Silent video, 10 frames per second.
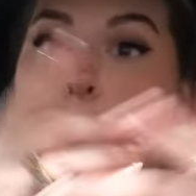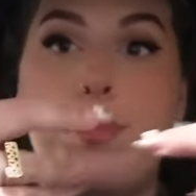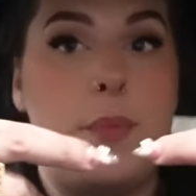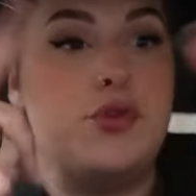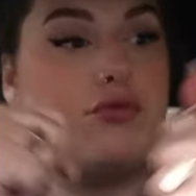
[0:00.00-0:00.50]

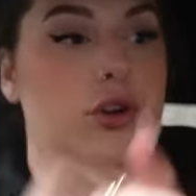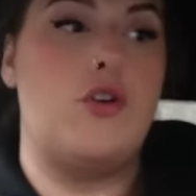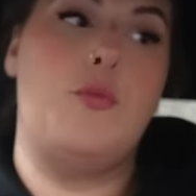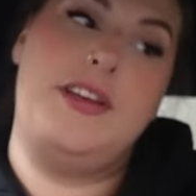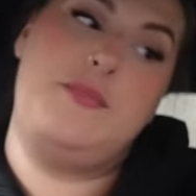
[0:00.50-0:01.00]
Bob's your
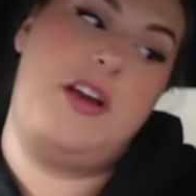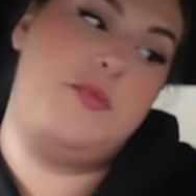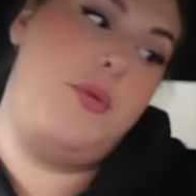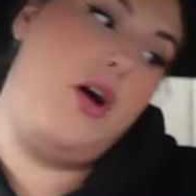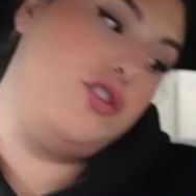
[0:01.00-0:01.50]
uncle, bish, bash,
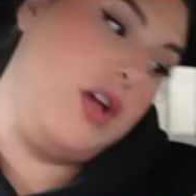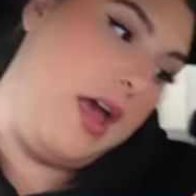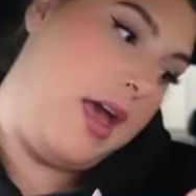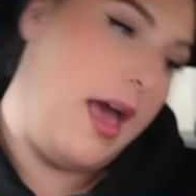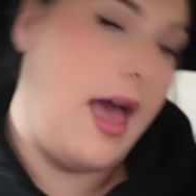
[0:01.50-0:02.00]
bosh.
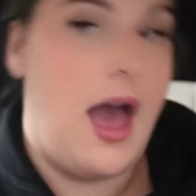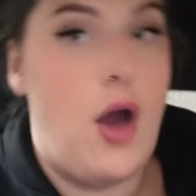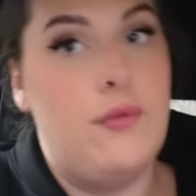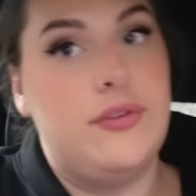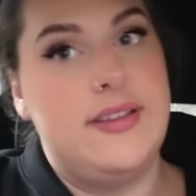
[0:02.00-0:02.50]

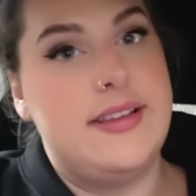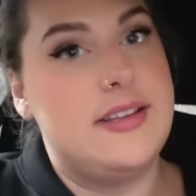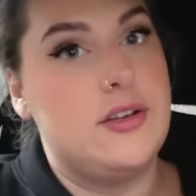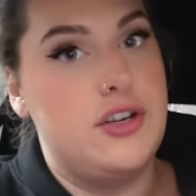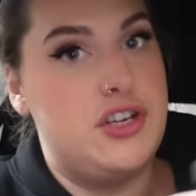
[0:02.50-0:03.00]
Hopefully this
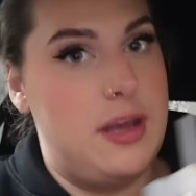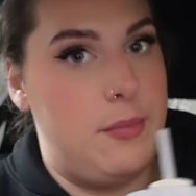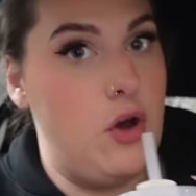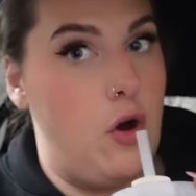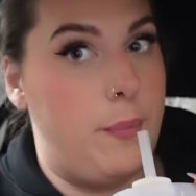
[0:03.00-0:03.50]
is going to cheer
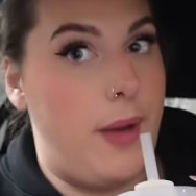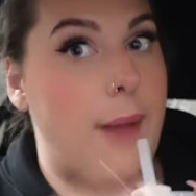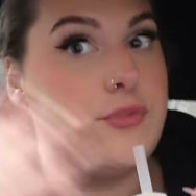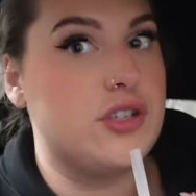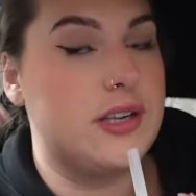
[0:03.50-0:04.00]
me up.
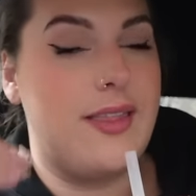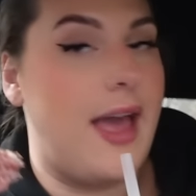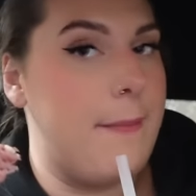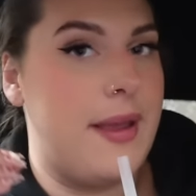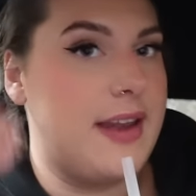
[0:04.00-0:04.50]
I'm just going to
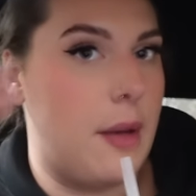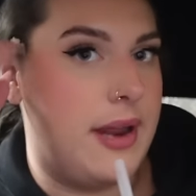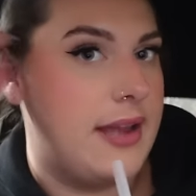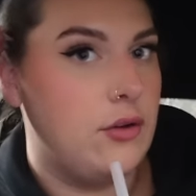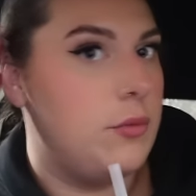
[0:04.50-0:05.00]
lie in bed now
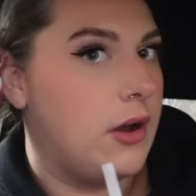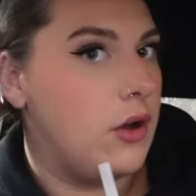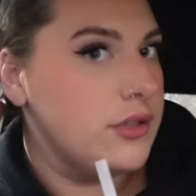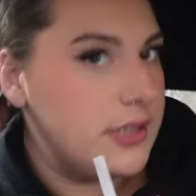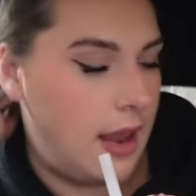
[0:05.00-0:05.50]
and edit all my
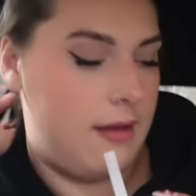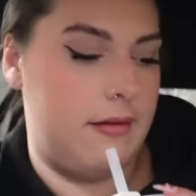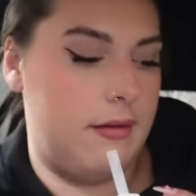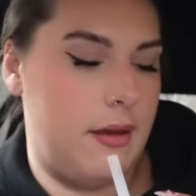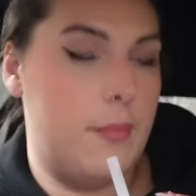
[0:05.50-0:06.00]
content.
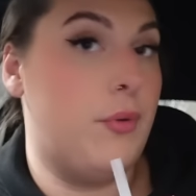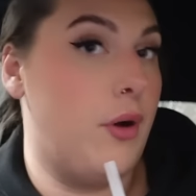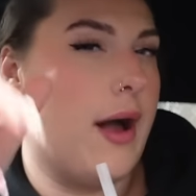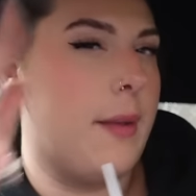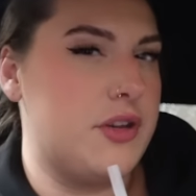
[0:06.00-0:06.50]
But
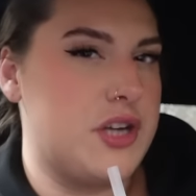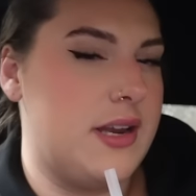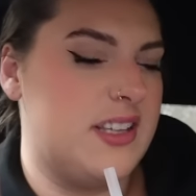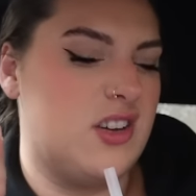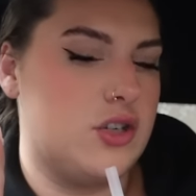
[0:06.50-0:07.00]
I'll get my
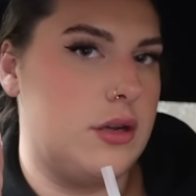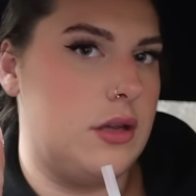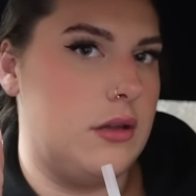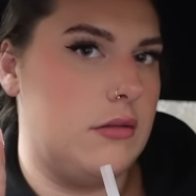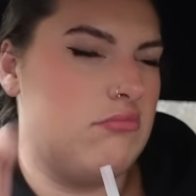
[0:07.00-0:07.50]
Chinese and I'll show
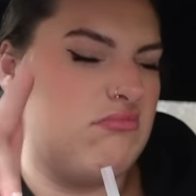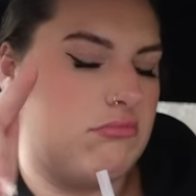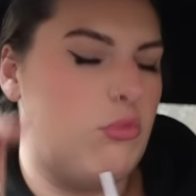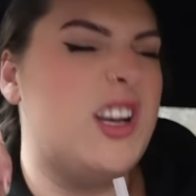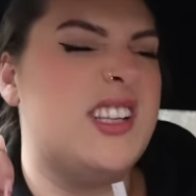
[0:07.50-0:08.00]
you
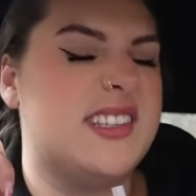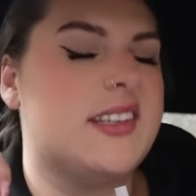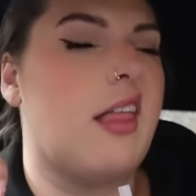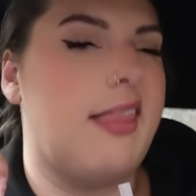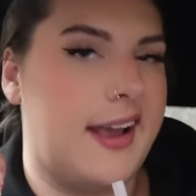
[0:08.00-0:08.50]
when it is
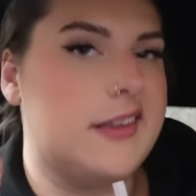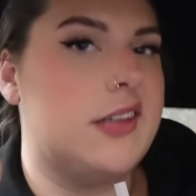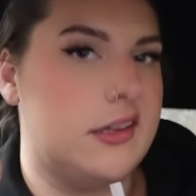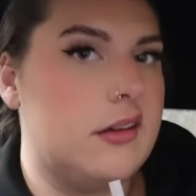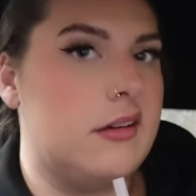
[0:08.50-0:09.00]
collected.